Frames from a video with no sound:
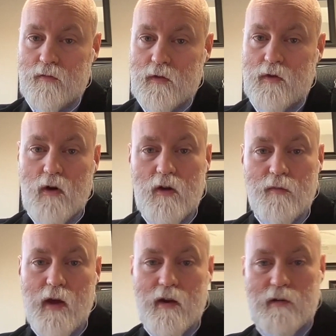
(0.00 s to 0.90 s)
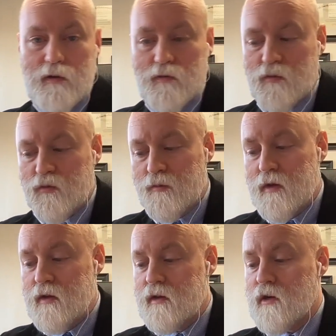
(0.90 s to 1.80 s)
So automatically from
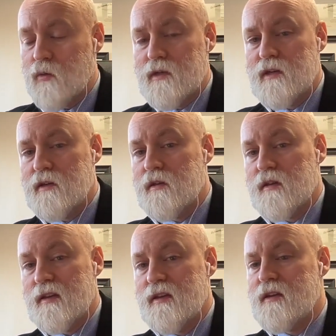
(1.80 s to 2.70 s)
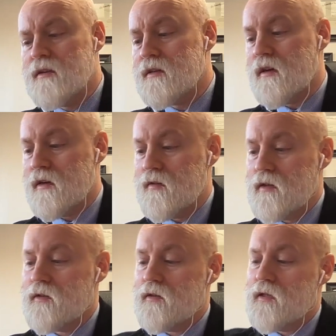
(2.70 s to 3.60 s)
the get-go, we see that
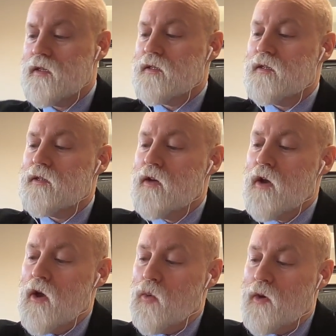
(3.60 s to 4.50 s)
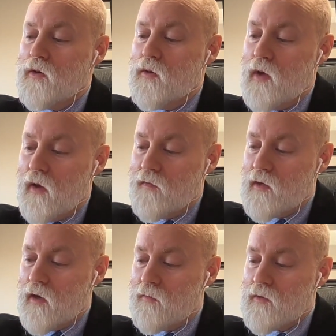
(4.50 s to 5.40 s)
this instance, we do have
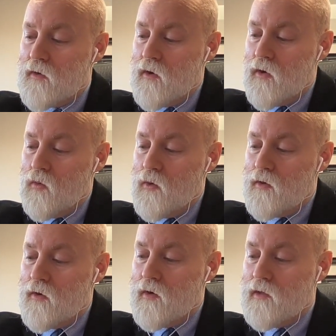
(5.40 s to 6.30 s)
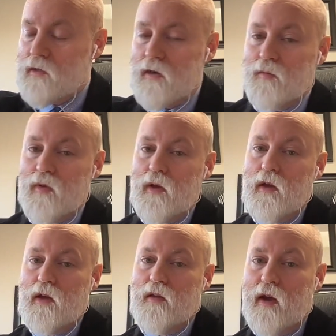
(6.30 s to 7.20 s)
times when there is
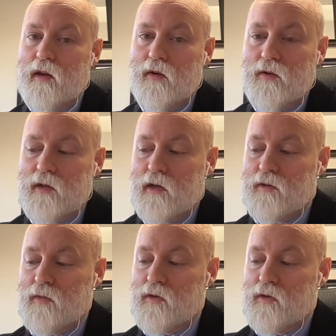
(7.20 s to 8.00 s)
something in that intersection